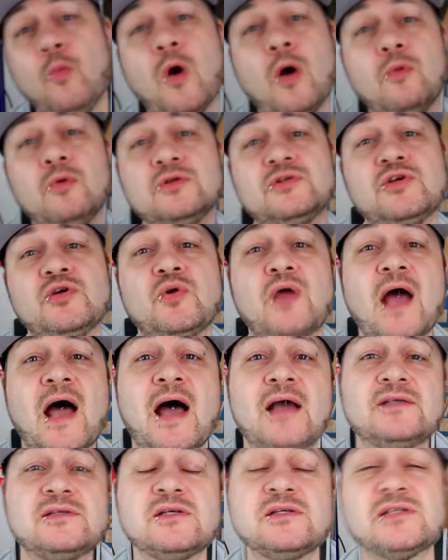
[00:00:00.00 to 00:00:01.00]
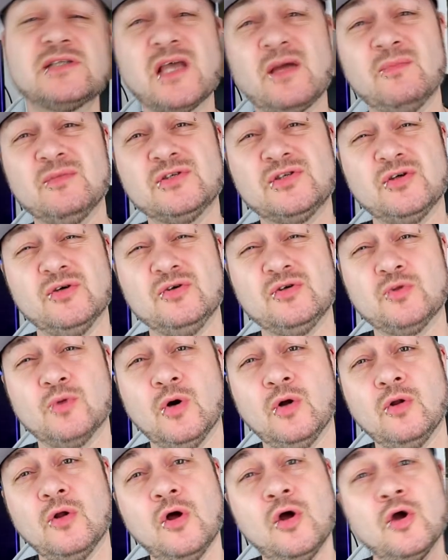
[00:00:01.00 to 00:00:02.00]
What we'll do, guys, same as
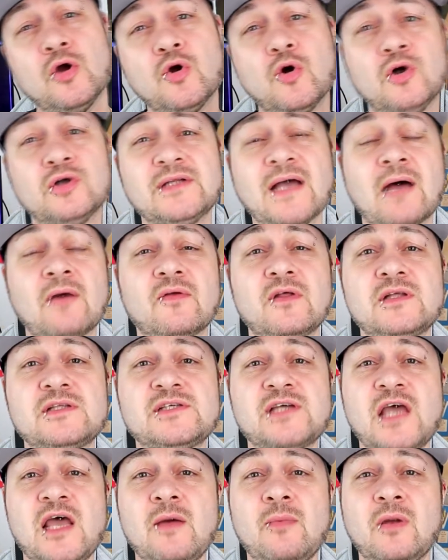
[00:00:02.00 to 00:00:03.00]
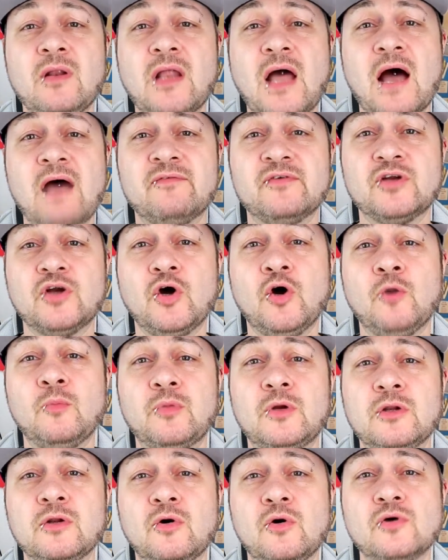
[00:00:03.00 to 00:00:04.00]
usual, go down to the table, have an
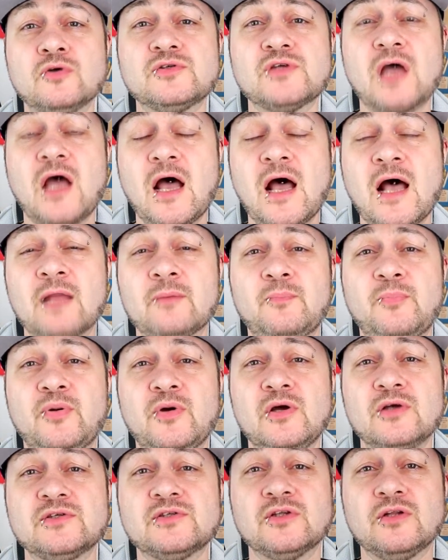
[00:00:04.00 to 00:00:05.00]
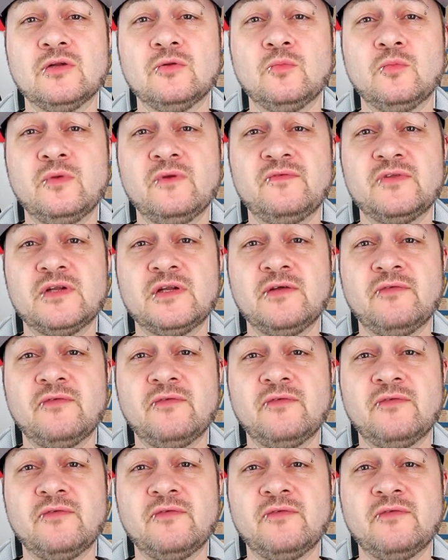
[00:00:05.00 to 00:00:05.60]
up close and personal with the